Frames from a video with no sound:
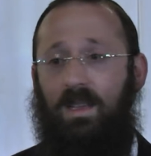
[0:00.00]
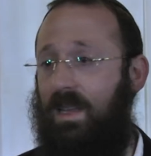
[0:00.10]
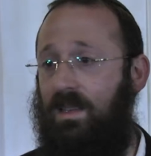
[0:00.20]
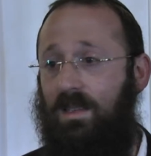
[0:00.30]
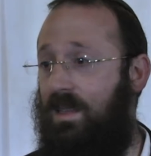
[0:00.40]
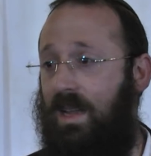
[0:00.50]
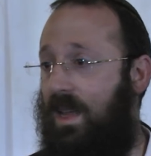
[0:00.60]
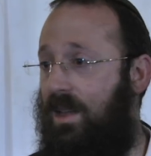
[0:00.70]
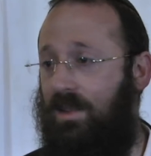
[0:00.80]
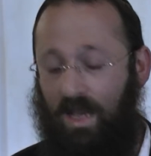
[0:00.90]
Until
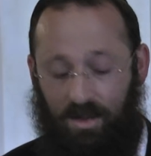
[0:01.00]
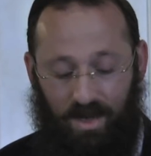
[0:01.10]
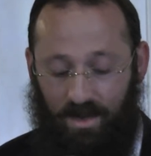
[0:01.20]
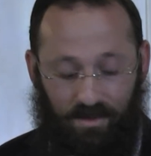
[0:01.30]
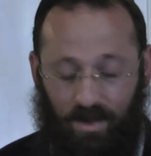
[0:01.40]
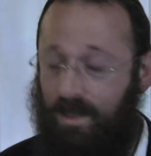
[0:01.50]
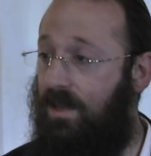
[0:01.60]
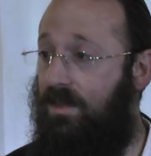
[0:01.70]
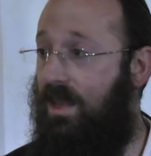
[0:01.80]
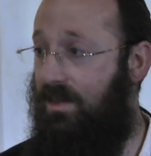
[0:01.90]
today, I have no idea
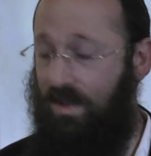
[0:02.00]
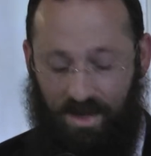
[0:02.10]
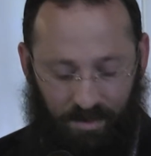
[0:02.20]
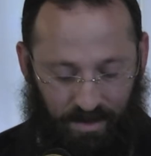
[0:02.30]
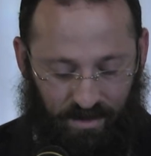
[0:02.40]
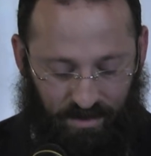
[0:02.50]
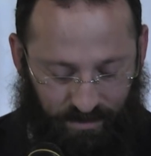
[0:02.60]
if that even happened.